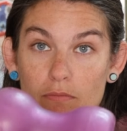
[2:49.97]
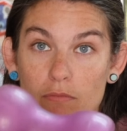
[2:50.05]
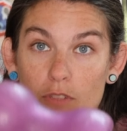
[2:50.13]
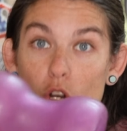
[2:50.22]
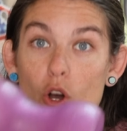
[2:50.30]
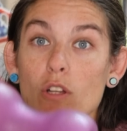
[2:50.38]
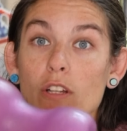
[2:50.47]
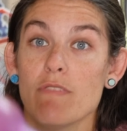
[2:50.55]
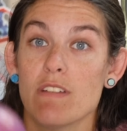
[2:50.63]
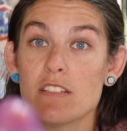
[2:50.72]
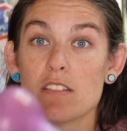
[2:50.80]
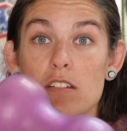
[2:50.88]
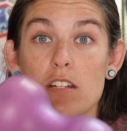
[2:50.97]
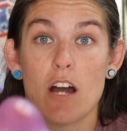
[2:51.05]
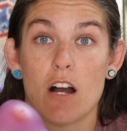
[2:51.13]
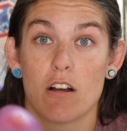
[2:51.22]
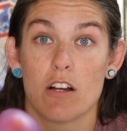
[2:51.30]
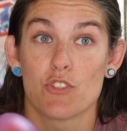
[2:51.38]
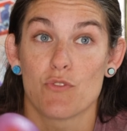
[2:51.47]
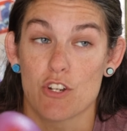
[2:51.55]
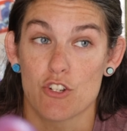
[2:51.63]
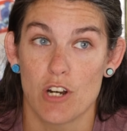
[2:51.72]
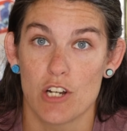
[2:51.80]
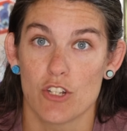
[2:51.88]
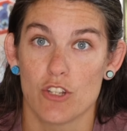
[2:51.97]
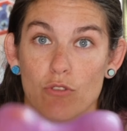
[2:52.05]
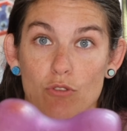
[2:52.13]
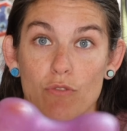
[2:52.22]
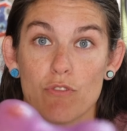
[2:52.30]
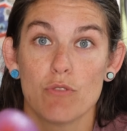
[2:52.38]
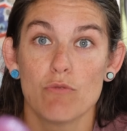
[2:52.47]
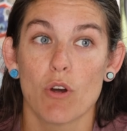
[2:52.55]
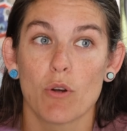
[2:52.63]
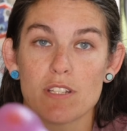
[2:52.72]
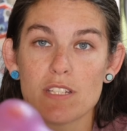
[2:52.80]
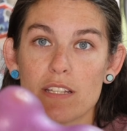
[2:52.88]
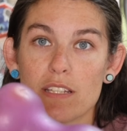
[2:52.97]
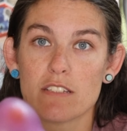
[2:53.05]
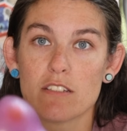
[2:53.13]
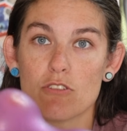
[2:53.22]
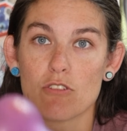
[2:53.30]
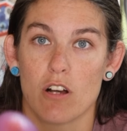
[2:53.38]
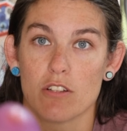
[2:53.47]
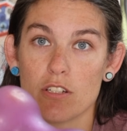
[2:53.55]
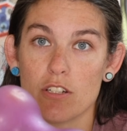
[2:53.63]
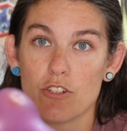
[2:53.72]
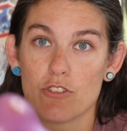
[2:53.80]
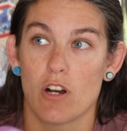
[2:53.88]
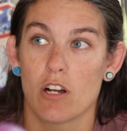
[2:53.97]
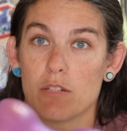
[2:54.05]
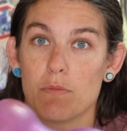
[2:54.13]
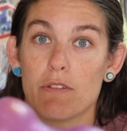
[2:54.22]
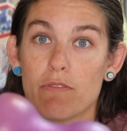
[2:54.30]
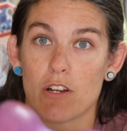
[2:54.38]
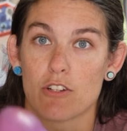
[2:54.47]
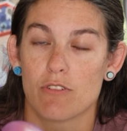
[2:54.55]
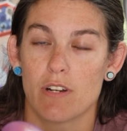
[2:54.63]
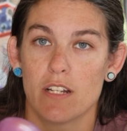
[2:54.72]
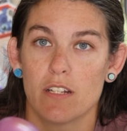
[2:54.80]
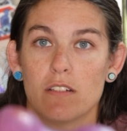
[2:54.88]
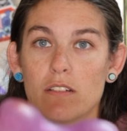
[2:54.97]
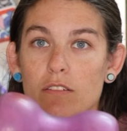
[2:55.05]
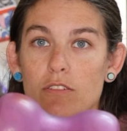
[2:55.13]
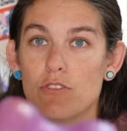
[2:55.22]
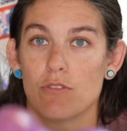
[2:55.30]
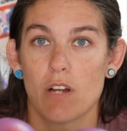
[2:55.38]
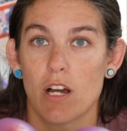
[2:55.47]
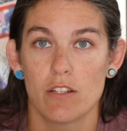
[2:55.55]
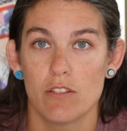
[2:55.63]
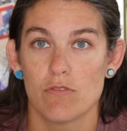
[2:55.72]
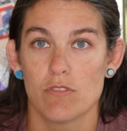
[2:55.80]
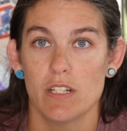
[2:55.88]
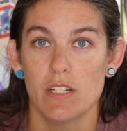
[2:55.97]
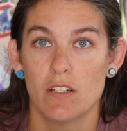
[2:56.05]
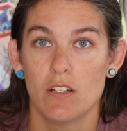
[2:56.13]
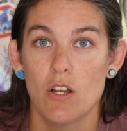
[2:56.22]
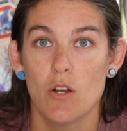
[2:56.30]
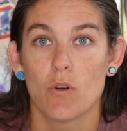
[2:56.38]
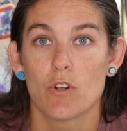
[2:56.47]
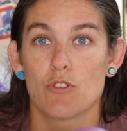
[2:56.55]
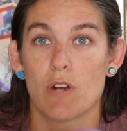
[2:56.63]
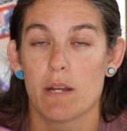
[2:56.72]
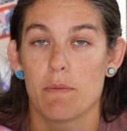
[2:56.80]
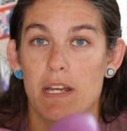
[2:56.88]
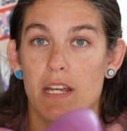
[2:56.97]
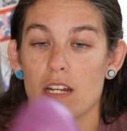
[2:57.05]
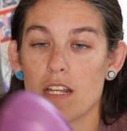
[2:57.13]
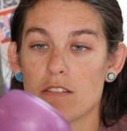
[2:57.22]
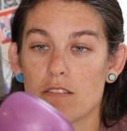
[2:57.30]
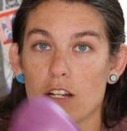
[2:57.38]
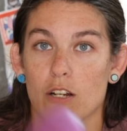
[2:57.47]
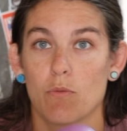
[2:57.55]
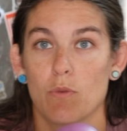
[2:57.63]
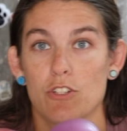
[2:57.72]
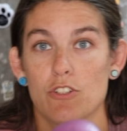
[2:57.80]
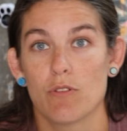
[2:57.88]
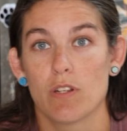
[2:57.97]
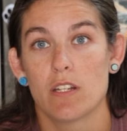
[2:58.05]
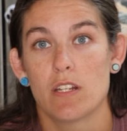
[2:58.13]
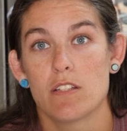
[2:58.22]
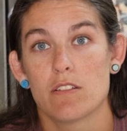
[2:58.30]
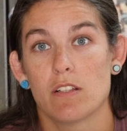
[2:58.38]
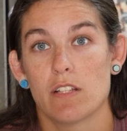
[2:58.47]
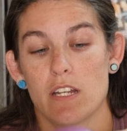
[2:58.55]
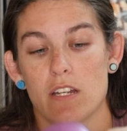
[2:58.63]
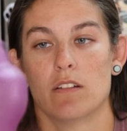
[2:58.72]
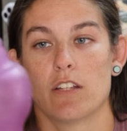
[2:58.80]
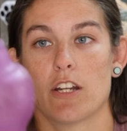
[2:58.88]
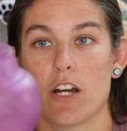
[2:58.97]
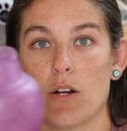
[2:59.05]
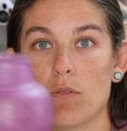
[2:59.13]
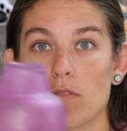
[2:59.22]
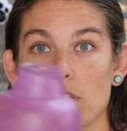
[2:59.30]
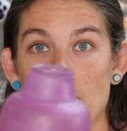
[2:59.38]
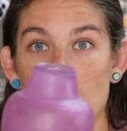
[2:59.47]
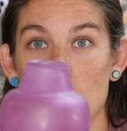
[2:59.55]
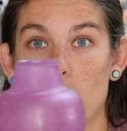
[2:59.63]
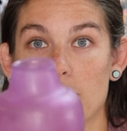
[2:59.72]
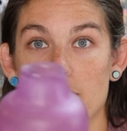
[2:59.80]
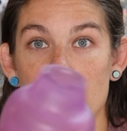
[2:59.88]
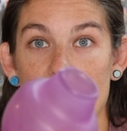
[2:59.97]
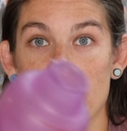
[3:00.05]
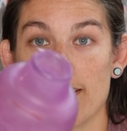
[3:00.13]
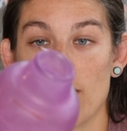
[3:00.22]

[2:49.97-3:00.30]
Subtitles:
The goal of this is to not cause frustration though, so if you notice that this is causing your dog to be frustrated, do not use it or try to make it easier, which you can easily, you know, leave the one side